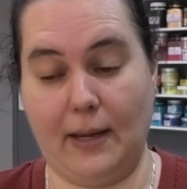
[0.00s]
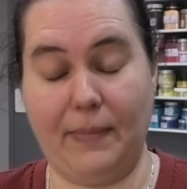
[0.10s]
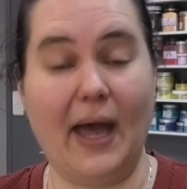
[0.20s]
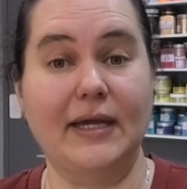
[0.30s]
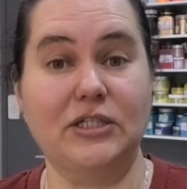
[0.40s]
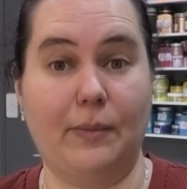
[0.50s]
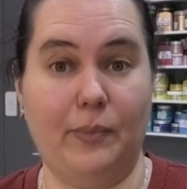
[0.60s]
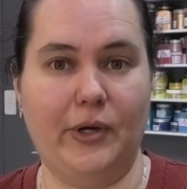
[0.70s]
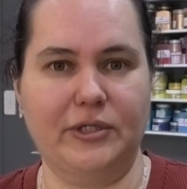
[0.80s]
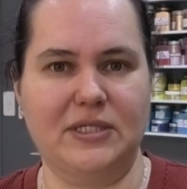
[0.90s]
page and
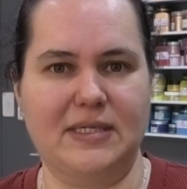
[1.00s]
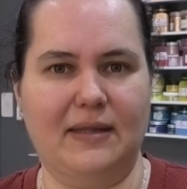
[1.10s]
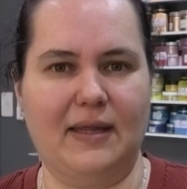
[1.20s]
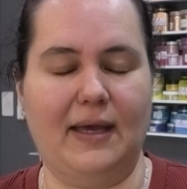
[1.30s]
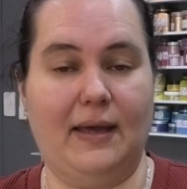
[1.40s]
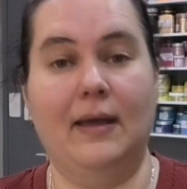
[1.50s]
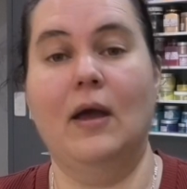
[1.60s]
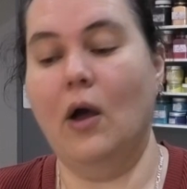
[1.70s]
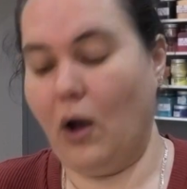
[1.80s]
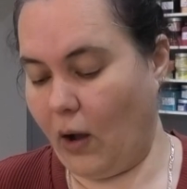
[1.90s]
purchase it there.
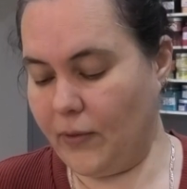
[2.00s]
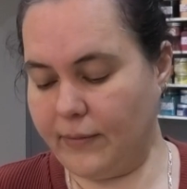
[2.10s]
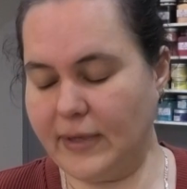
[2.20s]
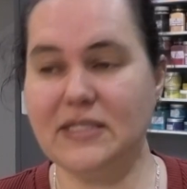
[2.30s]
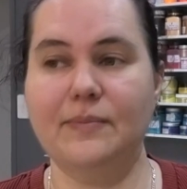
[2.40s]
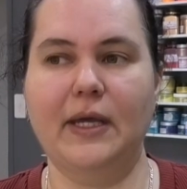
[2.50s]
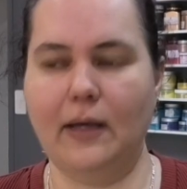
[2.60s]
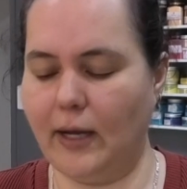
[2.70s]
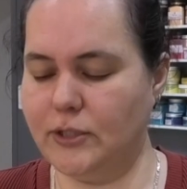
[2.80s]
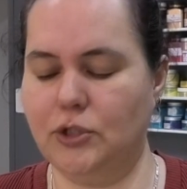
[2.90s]
On the recipe,
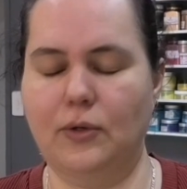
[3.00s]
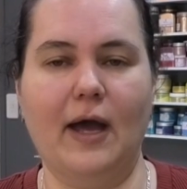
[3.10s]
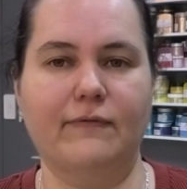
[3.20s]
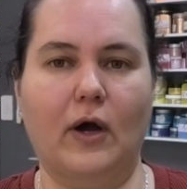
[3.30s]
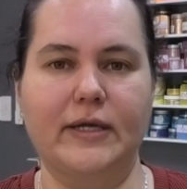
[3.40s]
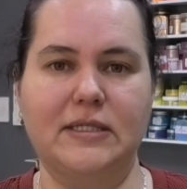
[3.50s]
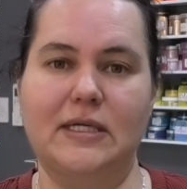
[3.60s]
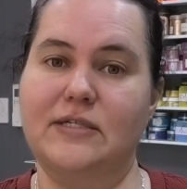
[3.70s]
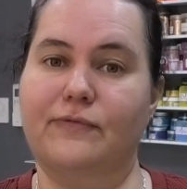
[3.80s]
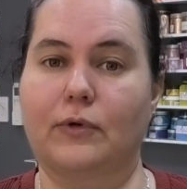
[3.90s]
I do have
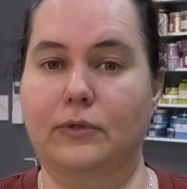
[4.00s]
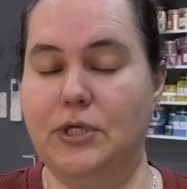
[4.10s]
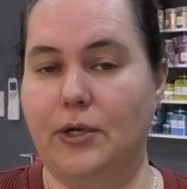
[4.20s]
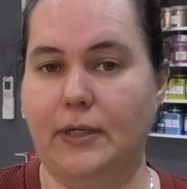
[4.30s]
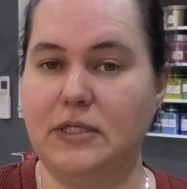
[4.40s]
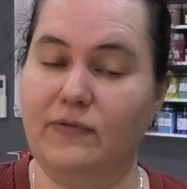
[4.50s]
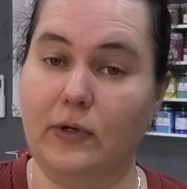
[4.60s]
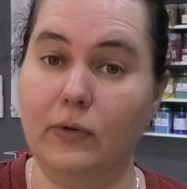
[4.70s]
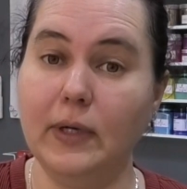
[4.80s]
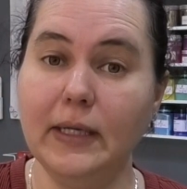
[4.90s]
ideas for alternative
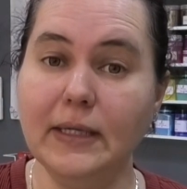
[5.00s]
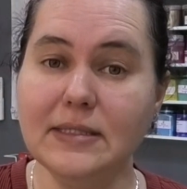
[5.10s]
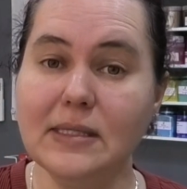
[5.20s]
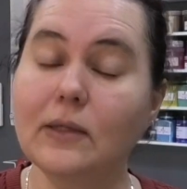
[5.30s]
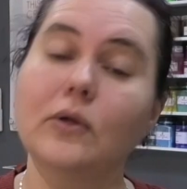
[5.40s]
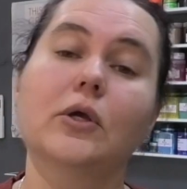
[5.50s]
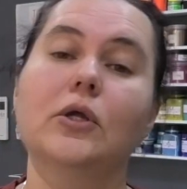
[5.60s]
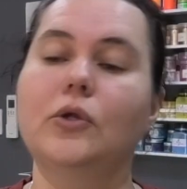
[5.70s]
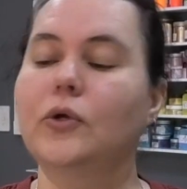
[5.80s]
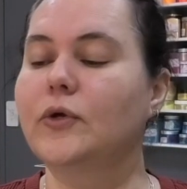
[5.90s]
ingredients that you
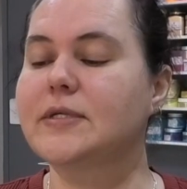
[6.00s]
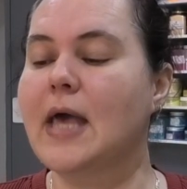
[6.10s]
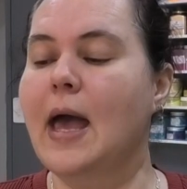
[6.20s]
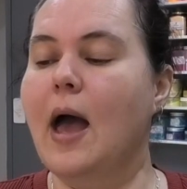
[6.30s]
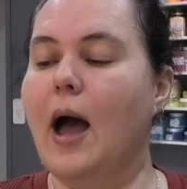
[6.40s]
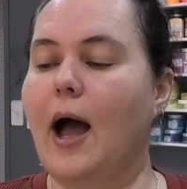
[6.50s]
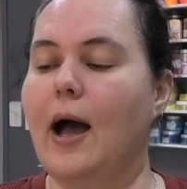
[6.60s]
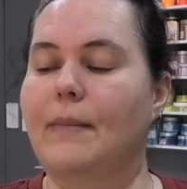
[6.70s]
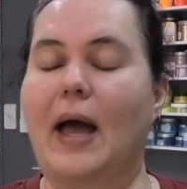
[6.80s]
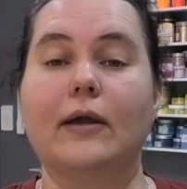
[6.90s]
can use,
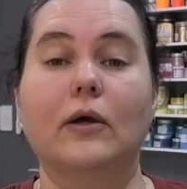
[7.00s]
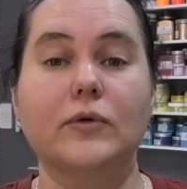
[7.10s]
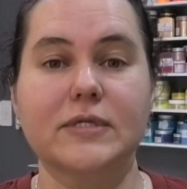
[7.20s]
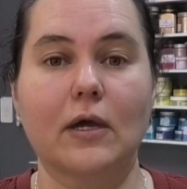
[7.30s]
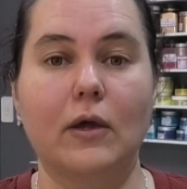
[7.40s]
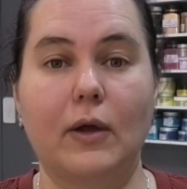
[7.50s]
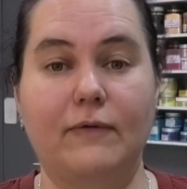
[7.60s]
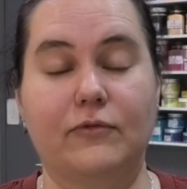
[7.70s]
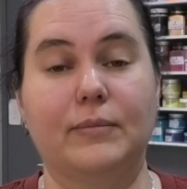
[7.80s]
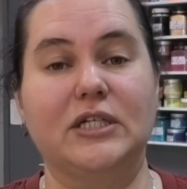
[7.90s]
and also
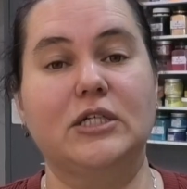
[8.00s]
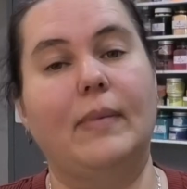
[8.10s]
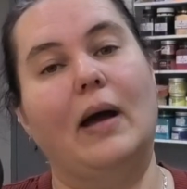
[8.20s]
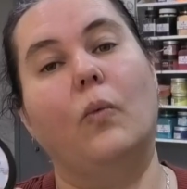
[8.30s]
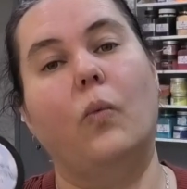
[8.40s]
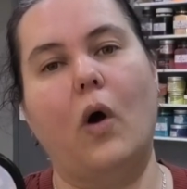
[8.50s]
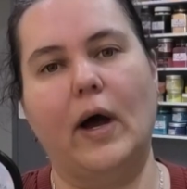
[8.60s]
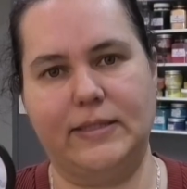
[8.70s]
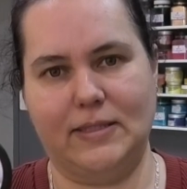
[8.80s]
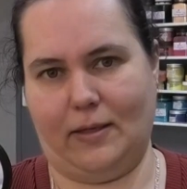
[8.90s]
information about
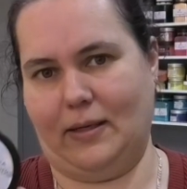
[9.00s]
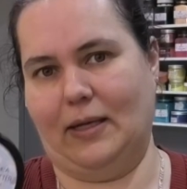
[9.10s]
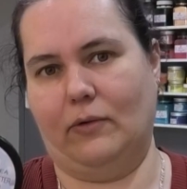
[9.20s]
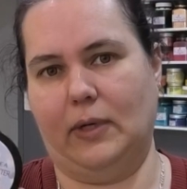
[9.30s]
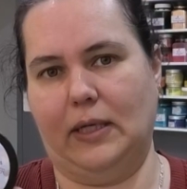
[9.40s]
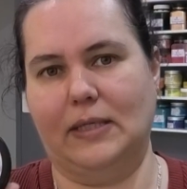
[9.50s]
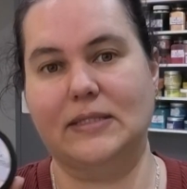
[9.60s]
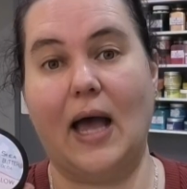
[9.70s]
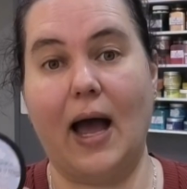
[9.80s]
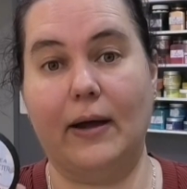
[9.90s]
why certain
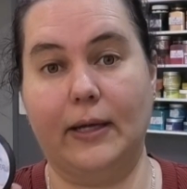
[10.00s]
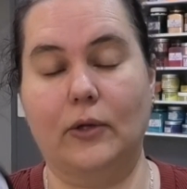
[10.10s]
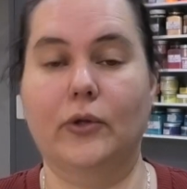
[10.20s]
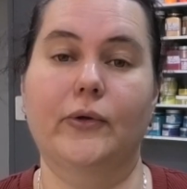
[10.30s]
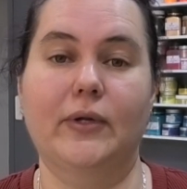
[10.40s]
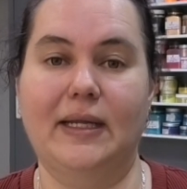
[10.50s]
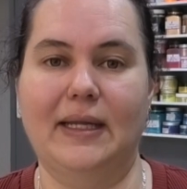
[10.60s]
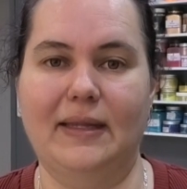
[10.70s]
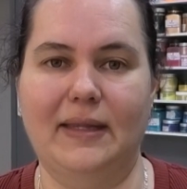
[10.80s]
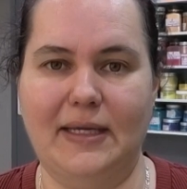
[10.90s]
ingredients are included
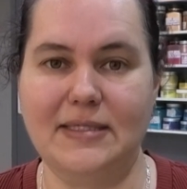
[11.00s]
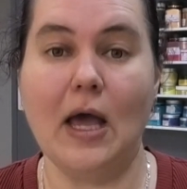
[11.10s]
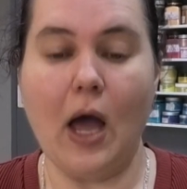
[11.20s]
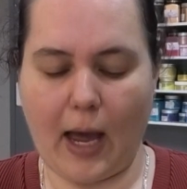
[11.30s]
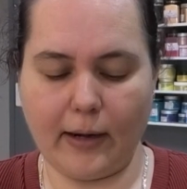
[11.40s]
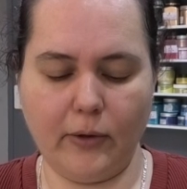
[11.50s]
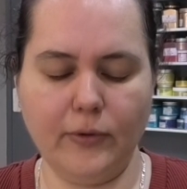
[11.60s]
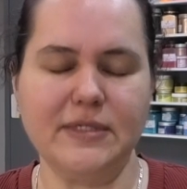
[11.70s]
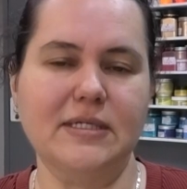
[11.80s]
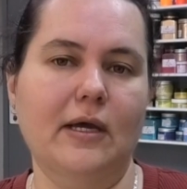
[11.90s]
in this. And I
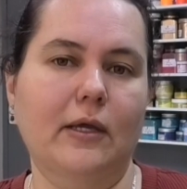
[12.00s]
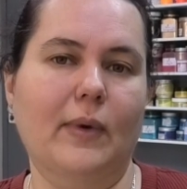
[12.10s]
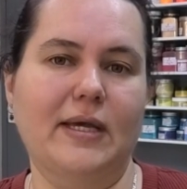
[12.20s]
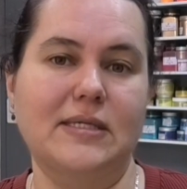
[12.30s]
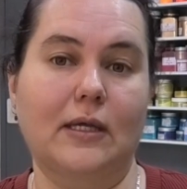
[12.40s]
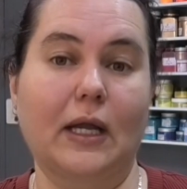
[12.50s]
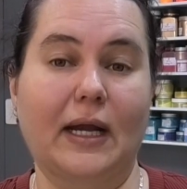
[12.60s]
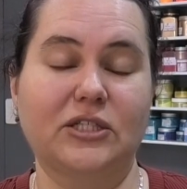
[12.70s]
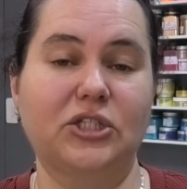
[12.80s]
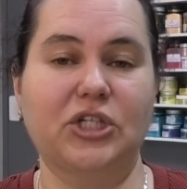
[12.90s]
also tell you ways that you can
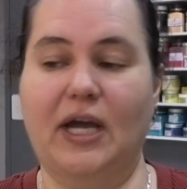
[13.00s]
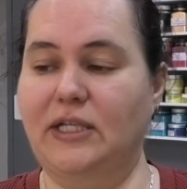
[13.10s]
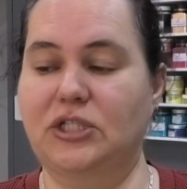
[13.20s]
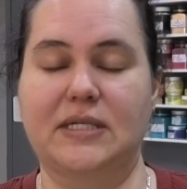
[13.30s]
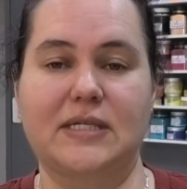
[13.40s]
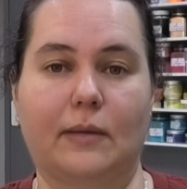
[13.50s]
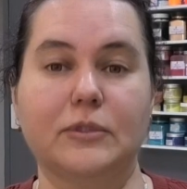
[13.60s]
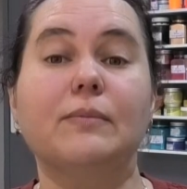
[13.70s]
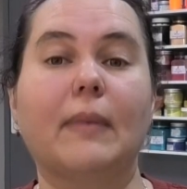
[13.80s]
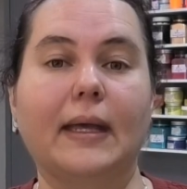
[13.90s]
actually change this up
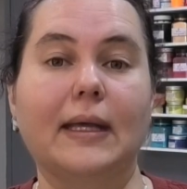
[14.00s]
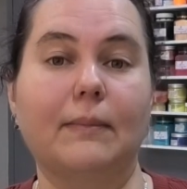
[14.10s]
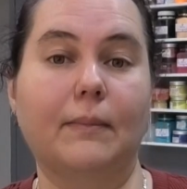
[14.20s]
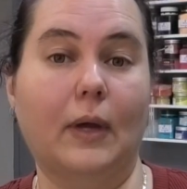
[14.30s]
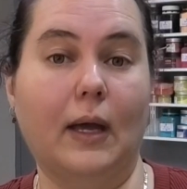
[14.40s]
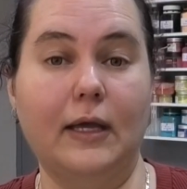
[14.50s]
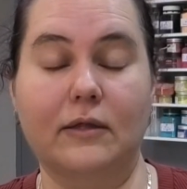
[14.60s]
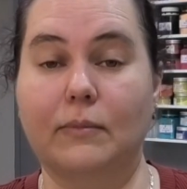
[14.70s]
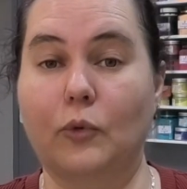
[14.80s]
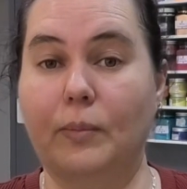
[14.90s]
to make it
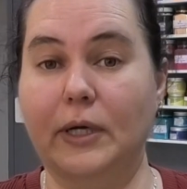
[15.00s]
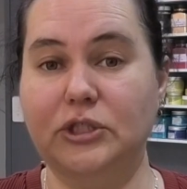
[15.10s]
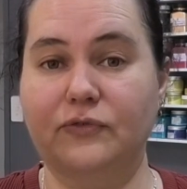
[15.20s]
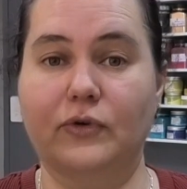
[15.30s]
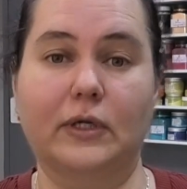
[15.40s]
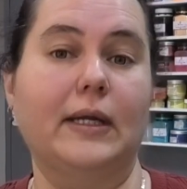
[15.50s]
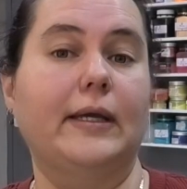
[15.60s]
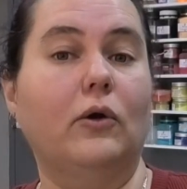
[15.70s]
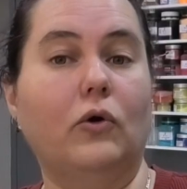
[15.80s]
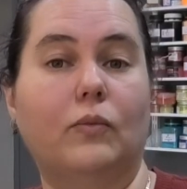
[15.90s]
either more budget
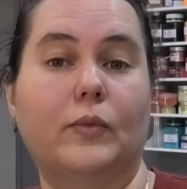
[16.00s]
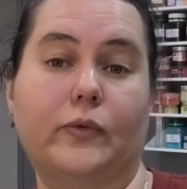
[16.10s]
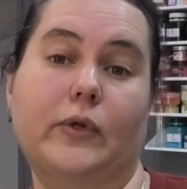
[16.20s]
friendly or more